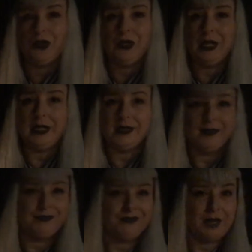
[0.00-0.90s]
2 days
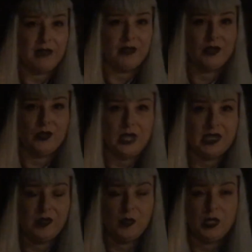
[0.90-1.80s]
after 2
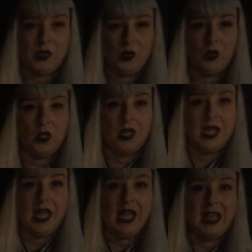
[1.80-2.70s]
days of preschool
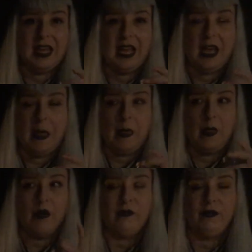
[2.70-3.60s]
and had
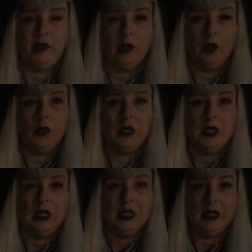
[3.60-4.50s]
the flu.
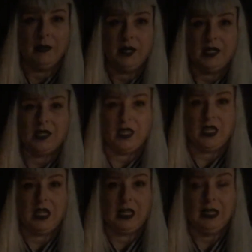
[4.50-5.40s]
I'm not
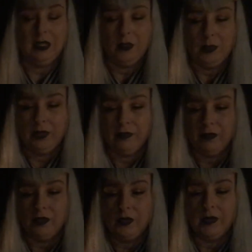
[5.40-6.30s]
talking a little bit of
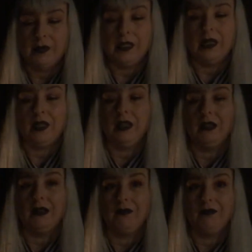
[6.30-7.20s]
flu, I'm
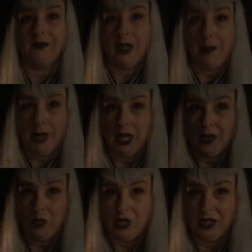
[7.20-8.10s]
talking a bad
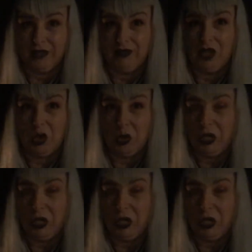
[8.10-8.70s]
one, a